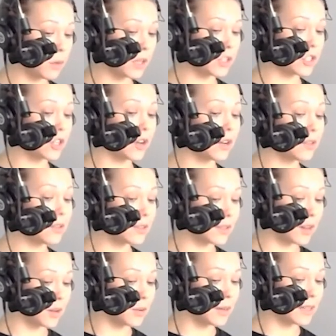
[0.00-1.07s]
which
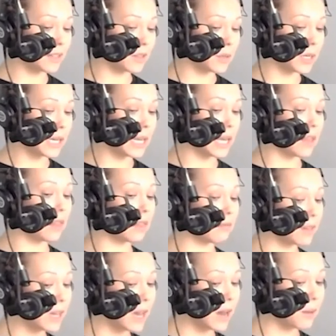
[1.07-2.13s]
also included a
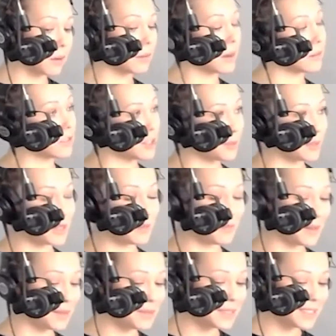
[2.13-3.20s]
three hour round trip
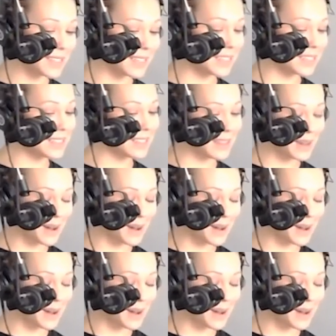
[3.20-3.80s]
commute into the